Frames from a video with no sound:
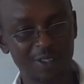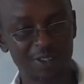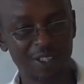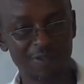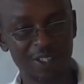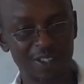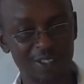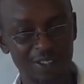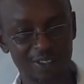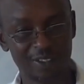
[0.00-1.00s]
or
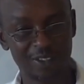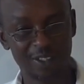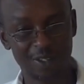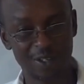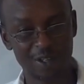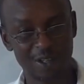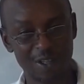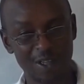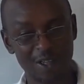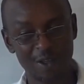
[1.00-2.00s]
something.
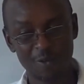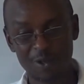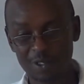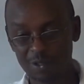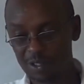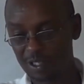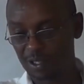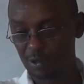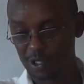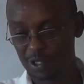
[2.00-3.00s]
We saw in
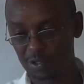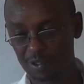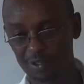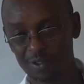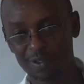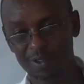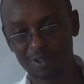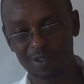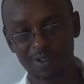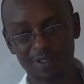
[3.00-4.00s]
the question
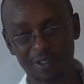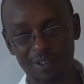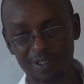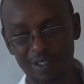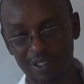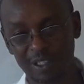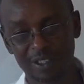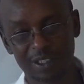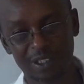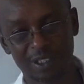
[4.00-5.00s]

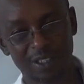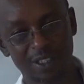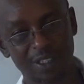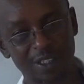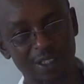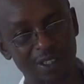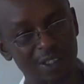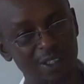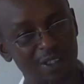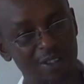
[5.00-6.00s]
that
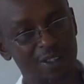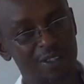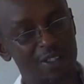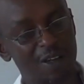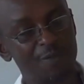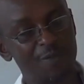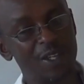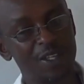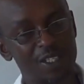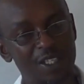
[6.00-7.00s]
some
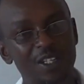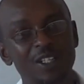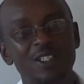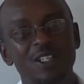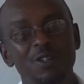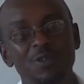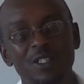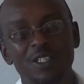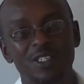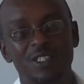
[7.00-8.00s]
in the salaries and
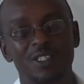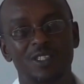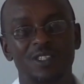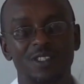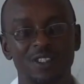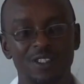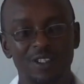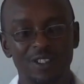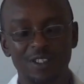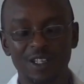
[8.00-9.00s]
wages,
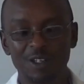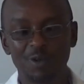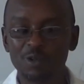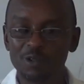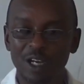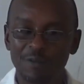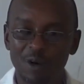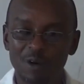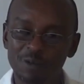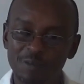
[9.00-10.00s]
they include
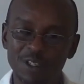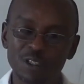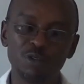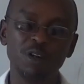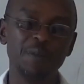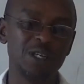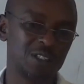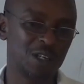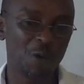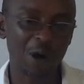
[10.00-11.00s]
amount paid to
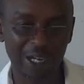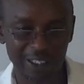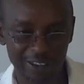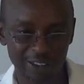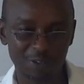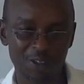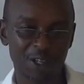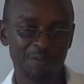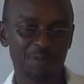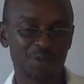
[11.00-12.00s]
domestic workers of
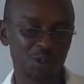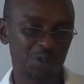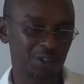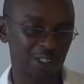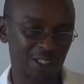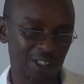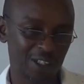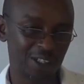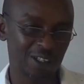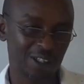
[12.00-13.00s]
the sole trader.
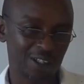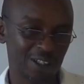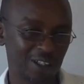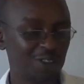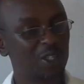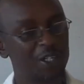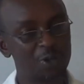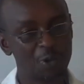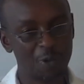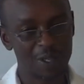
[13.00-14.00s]
Those are the
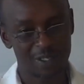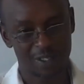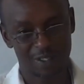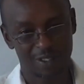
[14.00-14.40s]
things.